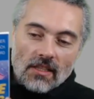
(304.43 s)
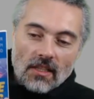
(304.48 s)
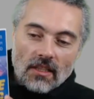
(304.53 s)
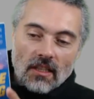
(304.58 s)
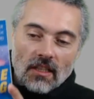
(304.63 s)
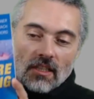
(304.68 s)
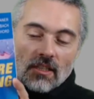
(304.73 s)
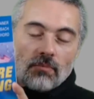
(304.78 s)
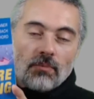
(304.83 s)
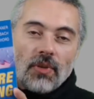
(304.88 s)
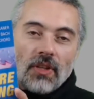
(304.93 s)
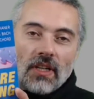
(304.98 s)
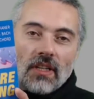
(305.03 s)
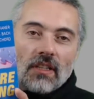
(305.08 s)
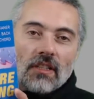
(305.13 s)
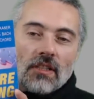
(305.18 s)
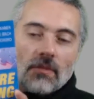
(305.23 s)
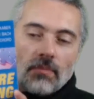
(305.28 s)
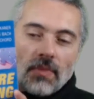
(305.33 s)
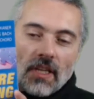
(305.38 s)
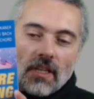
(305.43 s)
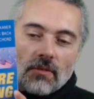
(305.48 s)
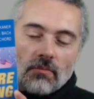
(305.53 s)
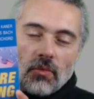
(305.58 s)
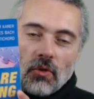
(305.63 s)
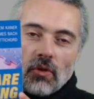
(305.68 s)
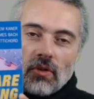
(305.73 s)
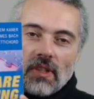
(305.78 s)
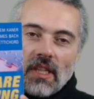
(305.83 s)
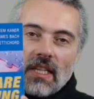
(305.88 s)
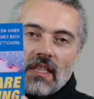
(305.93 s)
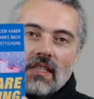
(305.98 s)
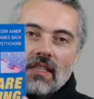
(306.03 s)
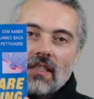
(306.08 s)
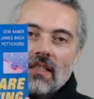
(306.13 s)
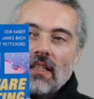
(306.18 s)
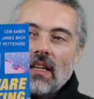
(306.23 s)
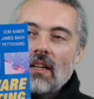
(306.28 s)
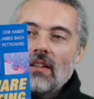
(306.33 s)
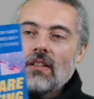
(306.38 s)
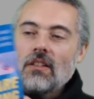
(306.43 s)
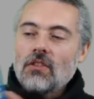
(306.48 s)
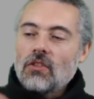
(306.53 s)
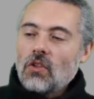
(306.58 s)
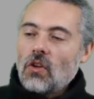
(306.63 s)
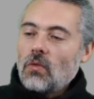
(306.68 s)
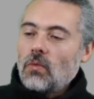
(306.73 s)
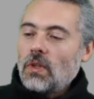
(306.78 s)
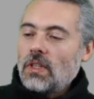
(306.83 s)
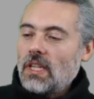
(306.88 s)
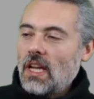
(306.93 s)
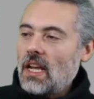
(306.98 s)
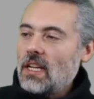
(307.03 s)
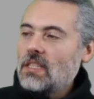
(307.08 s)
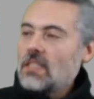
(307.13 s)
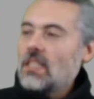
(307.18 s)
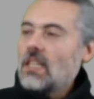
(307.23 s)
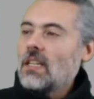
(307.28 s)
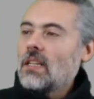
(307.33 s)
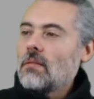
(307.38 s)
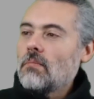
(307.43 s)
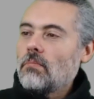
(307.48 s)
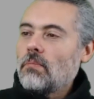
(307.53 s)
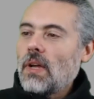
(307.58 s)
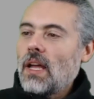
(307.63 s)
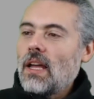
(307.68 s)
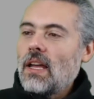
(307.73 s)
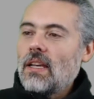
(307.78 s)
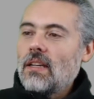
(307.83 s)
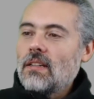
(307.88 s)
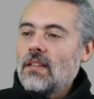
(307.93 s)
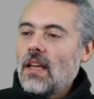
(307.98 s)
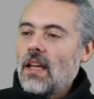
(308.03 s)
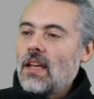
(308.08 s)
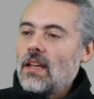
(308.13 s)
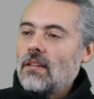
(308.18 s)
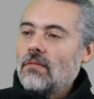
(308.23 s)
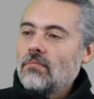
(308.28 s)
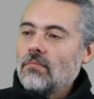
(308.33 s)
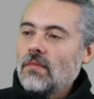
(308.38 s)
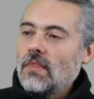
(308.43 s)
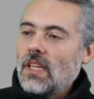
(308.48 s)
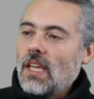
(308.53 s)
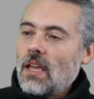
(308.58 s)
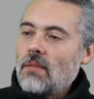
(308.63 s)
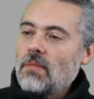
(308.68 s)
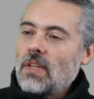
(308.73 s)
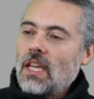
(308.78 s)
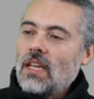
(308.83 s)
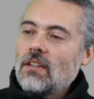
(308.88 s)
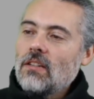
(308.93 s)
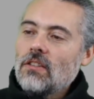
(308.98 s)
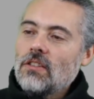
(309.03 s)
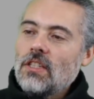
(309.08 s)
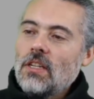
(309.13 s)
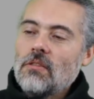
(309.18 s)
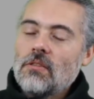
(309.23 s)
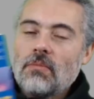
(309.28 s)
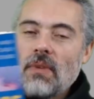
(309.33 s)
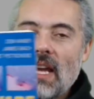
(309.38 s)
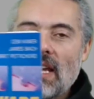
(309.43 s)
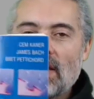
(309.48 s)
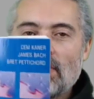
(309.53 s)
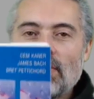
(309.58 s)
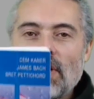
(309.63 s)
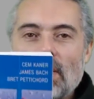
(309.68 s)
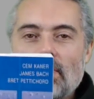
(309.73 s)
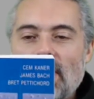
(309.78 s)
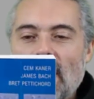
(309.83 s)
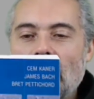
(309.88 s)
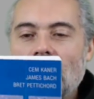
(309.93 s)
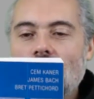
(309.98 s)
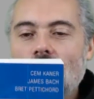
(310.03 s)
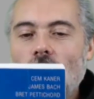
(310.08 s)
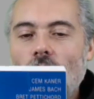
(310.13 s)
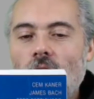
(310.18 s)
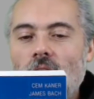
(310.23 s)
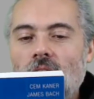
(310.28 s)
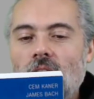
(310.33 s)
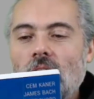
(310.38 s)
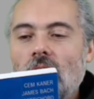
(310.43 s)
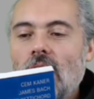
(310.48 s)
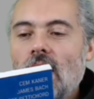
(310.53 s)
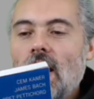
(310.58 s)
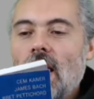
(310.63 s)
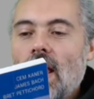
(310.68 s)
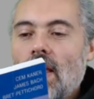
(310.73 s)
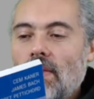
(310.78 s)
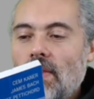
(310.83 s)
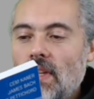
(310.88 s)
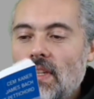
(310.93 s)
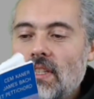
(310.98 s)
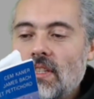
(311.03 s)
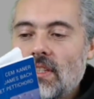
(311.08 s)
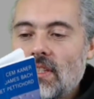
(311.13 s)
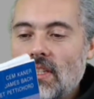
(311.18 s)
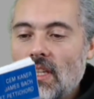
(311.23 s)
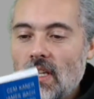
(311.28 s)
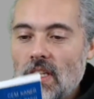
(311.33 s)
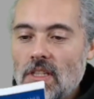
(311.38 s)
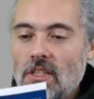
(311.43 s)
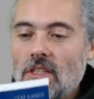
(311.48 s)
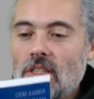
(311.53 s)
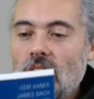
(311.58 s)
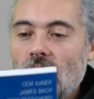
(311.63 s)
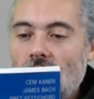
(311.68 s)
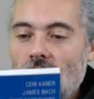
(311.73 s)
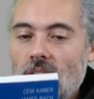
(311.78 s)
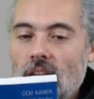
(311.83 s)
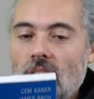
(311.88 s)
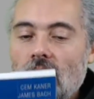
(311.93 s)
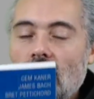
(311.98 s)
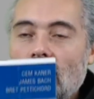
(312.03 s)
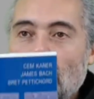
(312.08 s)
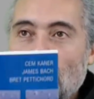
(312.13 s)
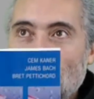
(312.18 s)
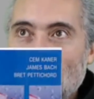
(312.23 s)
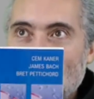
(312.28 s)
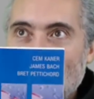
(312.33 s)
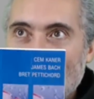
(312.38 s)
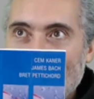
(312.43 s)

is an experience-based book, Lessons Learned in Software Testing by Ken Kaner, James Back and Brett Petticord. This is a